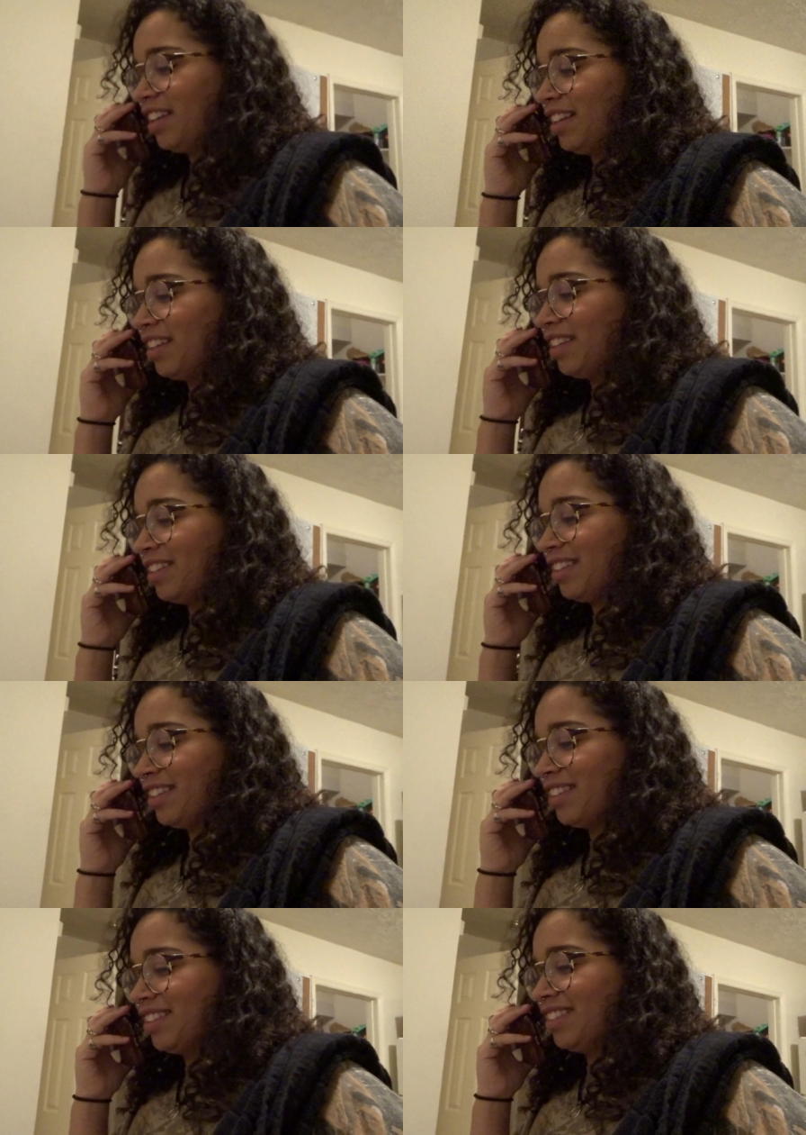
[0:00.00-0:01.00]
Yeah, that's
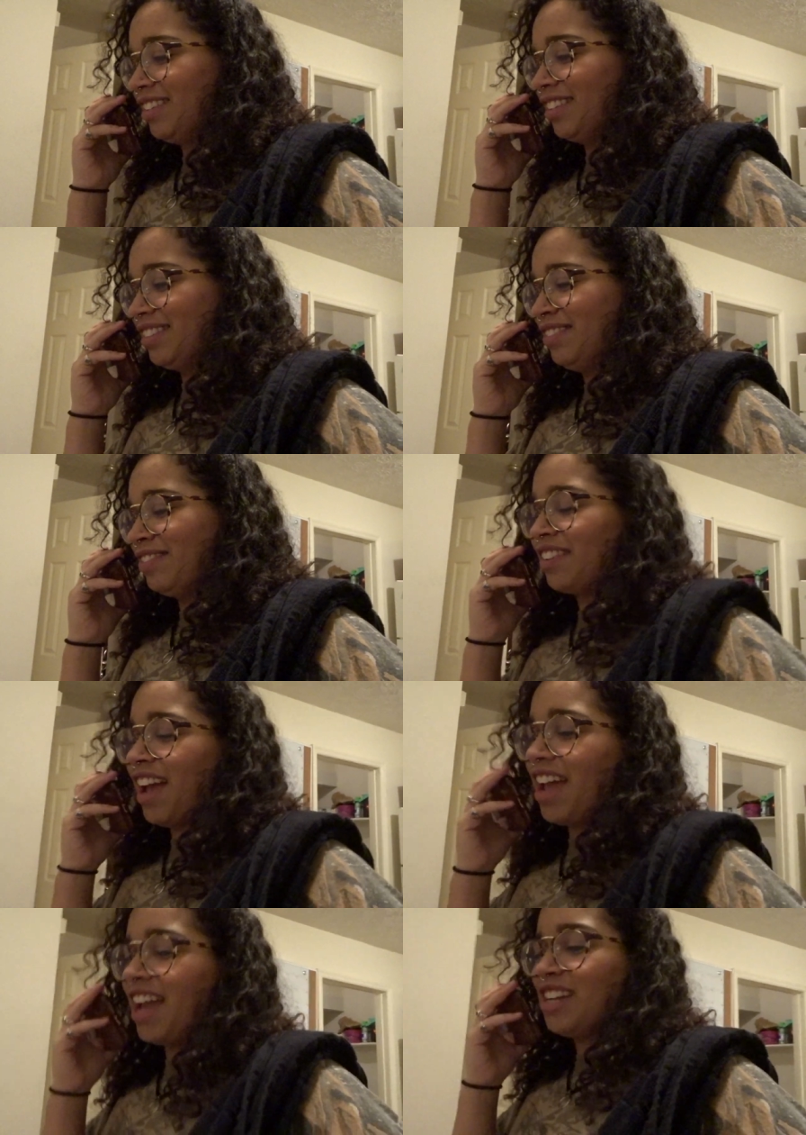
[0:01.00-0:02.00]
hilarious.
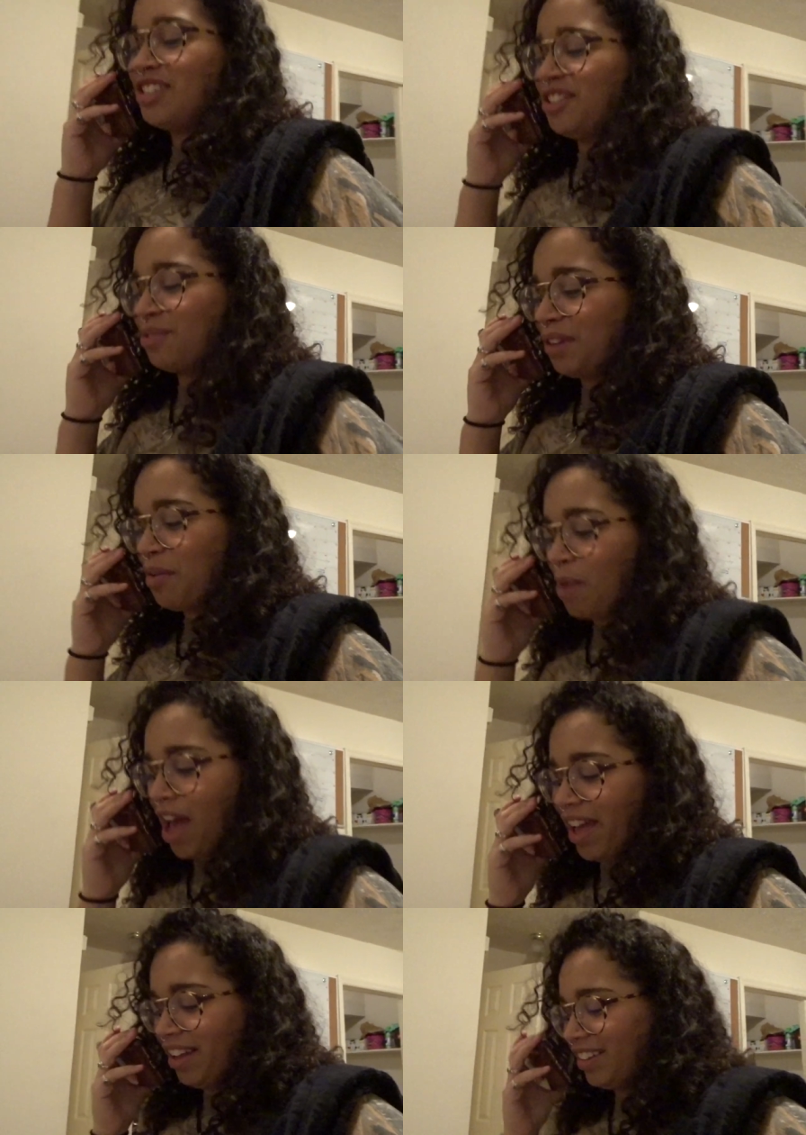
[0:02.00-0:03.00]
I hate you.
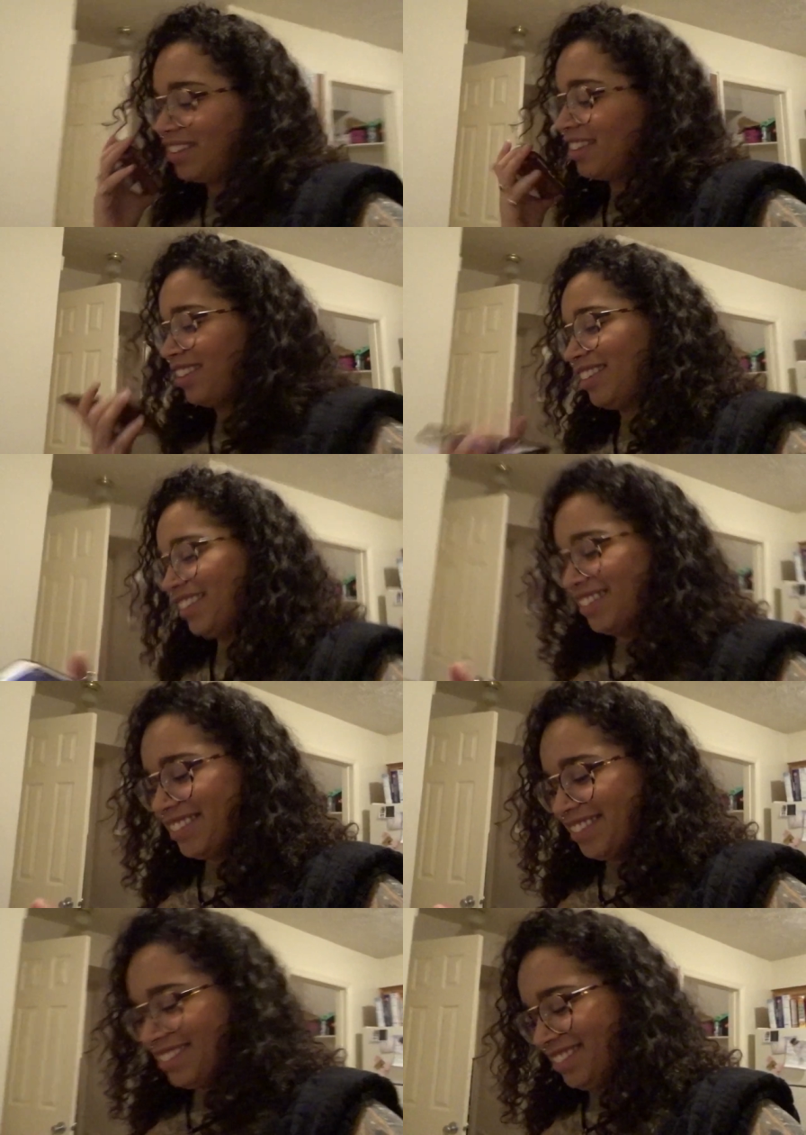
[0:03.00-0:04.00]
Goodbye.
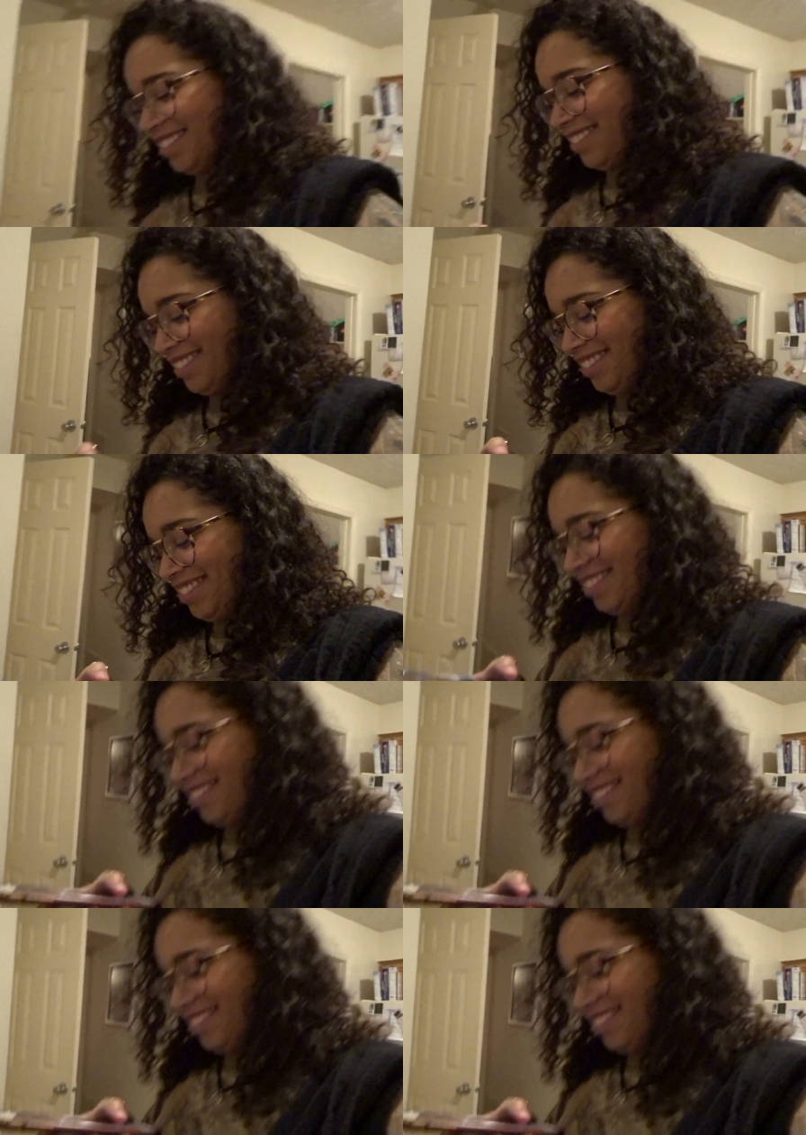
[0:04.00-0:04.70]
Bye.